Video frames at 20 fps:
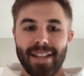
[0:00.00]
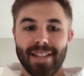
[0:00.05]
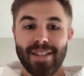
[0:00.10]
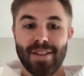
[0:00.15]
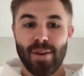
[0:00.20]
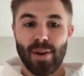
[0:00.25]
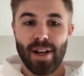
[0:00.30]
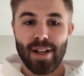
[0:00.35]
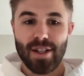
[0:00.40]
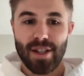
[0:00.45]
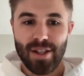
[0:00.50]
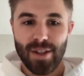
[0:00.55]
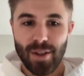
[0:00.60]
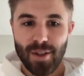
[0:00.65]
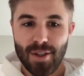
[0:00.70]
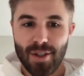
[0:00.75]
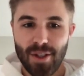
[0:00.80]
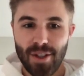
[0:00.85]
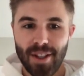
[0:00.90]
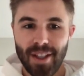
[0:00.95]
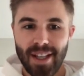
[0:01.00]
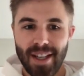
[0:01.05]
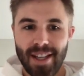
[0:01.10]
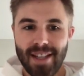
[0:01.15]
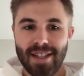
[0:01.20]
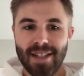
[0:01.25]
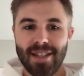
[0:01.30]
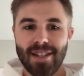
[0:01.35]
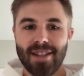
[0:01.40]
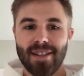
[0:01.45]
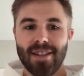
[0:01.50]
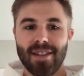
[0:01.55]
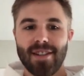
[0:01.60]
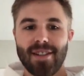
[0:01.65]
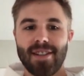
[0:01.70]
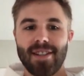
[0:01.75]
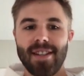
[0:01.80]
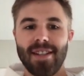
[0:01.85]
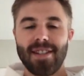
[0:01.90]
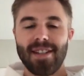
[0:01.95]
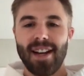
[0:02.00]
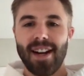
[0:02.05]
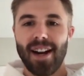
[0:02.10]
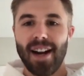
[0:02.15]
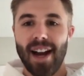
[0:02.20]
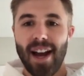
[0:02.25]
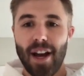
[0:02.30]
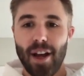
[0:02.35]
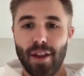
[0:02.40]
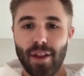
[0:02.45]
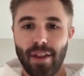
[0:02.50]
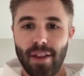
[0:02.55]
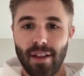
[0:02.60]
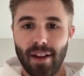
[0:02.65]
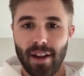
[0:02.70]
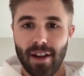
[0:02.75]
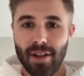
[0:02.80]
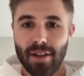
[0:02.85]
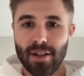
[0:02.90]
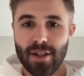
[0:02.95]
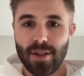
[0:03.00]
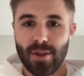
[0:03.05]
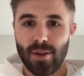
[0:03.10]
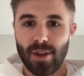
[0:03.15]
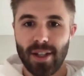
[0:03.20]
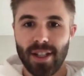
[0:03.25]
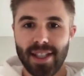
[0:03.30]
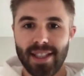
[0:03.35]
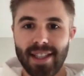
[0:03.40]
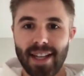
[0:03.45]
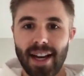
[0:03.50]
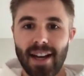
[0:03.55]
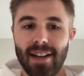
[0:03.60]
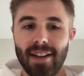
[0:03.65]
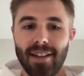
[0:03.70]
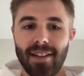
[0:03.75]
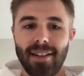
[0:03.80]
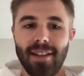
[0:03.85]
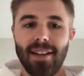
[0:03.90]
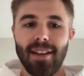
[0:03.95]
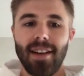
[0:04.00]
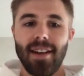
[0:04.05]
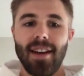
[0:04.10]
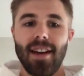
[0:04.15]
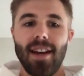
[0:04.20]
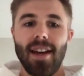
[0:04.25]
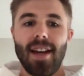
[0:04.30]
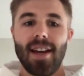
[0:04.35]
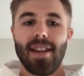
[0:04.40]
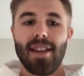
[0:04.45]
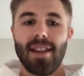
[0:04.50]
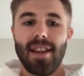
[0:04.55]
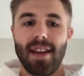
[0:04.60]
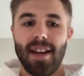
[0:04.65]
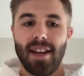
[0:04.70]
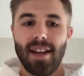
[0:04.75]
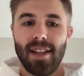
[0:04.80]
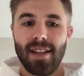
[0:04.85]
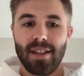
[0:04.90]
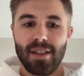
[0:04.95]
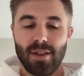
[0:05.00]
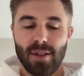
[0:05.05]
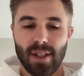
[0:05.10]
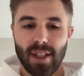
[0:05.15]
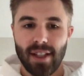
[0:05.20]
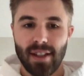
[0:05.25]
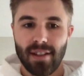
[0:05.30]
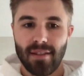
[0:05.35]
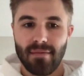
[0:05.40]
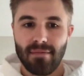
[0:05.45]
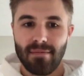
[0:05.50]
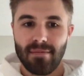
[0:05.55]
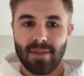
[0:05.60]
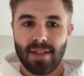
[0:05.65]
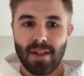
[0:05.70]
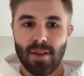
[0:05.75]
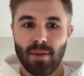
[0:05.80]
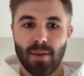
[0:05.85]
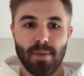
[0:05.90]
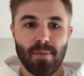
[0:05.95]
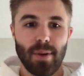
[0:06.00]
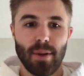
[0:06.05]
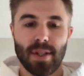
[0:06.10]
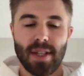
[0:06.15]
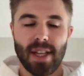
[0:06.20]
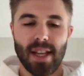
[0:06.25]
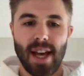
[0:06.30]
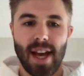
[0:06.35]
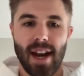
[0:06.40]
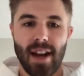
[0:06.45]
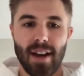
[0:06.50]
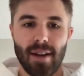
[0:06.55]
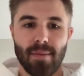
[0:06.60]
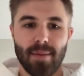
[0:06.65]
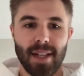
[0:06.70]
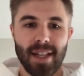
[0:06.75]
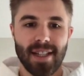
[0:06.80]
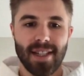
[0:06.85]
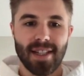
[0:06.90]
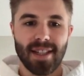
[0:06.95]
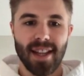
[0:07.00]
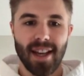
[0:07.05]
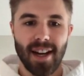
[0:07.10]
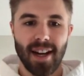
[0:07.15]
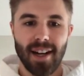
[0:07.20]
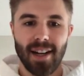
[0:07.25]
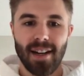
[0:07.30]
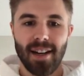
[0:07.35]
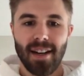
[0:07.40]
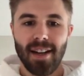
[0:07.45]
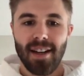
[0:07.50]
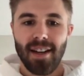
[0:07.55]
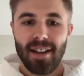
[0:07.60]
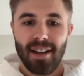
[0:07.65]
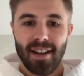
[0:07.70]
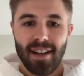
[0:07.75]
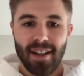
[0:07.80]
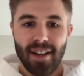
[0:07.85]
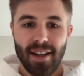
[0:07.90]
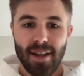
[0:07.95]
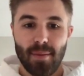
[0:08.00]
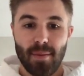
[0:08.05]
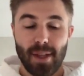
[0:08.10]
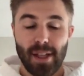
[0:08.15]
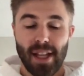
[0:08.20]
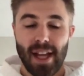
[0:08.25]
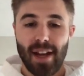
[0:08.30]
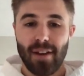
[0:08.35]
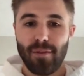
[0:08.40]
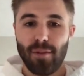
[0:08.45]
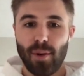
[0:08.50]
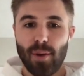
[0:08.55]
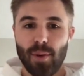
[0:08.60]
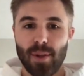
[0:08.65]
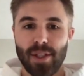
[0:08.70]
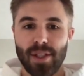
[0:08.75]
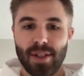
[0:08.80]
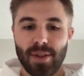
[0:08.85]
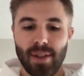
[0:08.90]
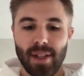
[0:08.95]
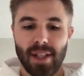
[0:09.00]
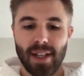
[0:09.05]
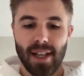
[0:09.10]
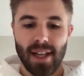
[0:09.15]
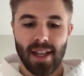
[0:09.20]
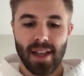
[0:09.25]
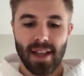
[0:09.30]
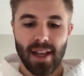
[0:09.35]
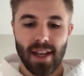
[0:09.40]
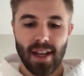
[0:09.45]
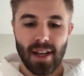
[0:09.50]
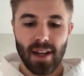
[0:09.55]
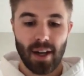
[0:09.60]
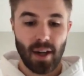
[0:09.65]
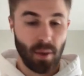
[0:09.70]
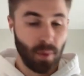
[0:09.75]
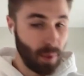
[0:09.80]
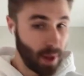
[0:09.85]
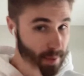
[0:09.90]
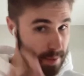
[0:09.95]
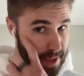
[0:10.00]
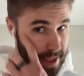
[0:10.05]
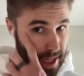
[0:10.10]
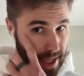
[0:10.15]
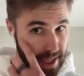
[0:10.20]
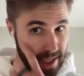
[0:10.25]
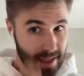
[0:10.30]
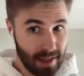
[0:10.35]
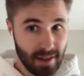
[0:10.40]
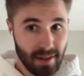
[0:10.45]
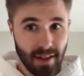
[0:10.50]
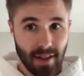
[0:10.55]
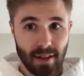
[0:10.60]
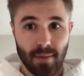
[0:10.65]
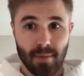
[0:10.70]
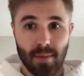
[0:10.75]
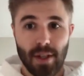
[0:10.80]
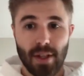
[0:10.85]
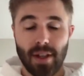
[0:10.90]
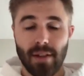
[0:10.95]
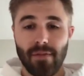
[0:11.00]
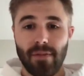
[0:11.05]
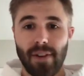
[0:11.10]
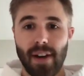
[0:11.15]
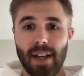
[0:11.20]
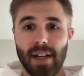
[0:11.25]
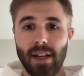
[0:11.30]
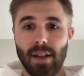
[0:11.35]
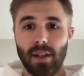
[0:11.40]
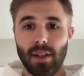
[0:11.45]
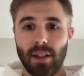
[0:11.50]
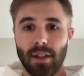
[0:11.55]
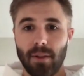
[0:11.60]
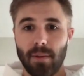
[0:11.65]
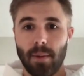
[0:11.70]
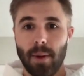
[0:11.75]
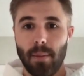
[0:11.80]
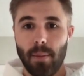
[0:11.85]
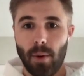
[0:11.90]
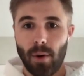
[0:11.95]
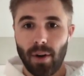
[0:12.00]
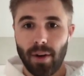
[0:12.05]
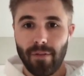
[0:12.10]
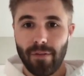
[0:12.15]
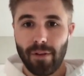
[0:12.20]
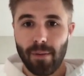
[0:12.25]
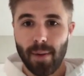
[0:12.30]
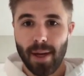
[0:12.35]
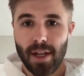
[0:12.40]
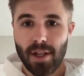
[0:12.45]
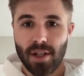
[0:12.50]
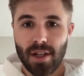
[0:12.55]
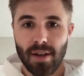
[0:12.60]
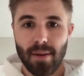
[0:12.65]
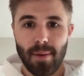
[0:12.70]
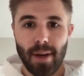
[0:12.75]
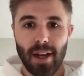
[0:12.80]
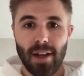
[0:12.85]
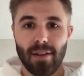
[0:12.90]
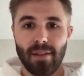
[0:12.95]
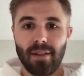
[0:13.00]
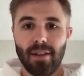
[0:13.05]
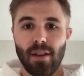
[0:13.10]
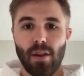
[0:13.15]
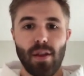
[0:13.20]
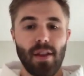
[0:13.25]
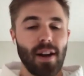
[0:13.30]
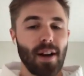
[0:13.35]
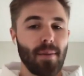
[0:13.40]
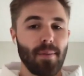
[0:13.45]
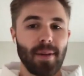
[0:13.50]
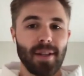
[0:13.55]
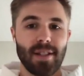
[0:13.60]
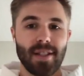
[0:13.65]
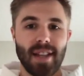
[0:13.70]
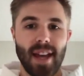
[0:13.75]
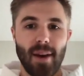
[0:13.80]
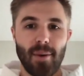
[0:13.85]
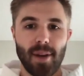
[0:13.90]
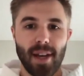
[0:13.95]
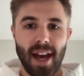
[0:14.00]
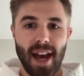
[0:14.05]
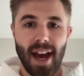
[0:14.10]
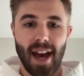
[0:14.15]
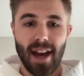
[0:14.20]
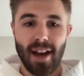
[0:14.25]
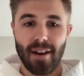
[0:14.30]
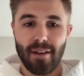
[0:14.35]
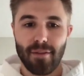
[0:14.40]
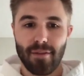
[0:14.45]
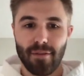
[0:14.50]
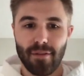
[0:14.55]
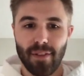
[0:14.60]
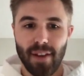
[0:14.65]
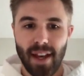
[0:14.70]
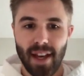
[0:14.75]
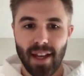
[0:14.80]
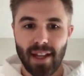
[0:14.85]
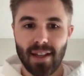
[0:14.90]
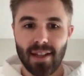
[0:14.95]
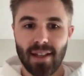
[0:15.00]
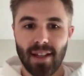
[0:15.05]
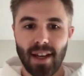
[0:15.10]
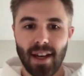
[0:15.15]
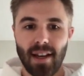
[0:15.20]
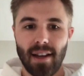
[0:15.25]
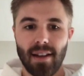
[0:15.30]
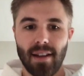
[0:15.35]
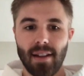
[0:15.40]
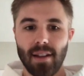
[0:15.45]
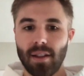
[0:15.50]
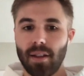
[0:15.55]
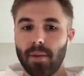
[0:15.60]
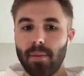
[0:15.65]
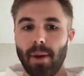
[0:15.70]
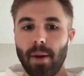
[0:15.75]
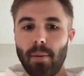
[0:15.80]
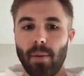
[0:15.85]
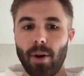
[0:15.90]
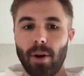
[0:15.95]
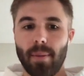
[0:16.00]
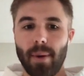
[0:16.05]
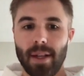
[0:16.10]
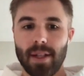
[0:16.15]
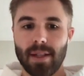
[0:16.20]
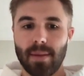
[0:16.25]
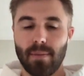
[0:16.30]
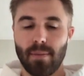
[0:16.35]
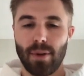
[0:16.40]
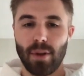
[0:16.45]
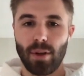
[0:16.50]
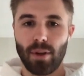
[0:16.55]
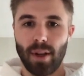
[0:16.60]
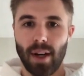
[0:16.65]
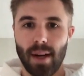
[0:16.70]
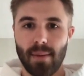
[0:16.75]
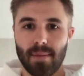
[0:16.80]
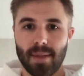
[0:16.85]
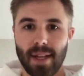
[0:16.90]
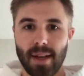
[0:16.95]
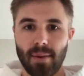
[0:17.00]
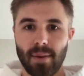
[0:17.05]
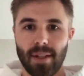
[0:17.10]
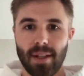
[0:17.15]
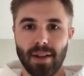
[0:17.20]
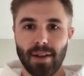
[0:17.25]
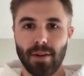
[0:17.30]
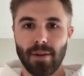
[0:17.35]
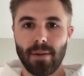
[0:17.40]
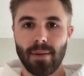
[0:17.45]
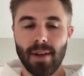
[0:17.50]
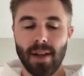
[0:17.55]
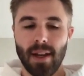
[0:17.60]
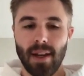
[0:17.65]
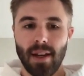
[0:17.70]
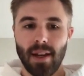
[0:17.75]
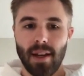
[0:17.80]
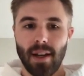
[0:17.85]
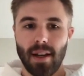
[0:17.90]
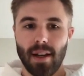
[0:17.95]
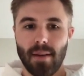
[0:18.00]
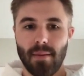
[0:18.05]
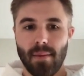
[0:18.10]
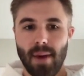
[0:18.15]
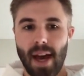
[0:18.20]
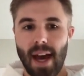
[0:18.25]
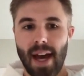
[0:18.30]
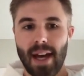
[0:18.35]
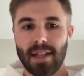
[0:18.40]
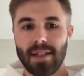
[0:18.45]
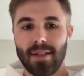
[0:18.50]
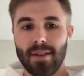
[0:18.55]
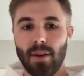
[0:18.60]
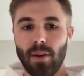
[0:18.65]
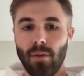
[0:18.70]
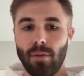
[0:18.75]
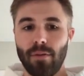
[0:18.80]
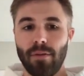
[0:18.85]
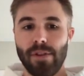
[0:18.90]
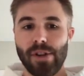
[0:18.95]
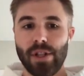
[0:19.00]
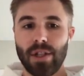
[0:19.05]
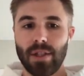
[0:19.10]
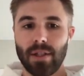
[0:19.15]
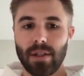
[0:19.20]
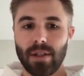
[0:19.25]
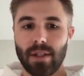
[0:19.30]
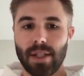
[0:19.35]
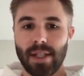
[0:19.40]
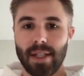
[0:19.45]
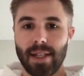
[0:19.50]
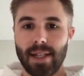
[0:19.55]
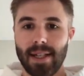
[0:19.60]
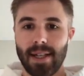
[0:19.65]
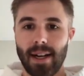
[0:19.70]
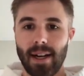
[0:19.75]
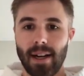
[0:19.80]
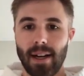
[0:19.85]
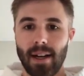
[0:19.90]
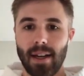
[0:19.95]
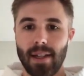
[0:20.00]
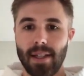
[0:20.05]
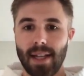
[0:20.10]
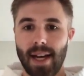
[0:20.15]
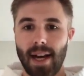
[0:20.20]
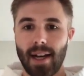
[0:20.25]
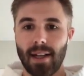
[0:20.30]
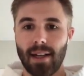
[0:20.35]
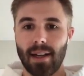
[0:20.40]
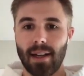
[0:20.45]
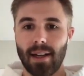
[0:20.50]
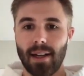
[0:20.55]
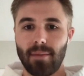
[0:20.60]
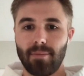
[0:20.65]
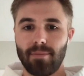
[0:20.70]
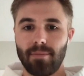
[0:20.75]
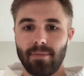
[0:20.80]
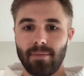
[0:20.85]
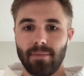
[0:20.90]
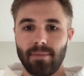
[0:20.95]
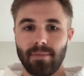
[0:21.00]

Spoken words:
So our social is Statera Health _Edina. And then we post a lot of updates there, a lot of what we're doing. And then our website, you can find out a little bit more information about the therapies that we have and a little bit more about some programs that we do at officialstatera.com.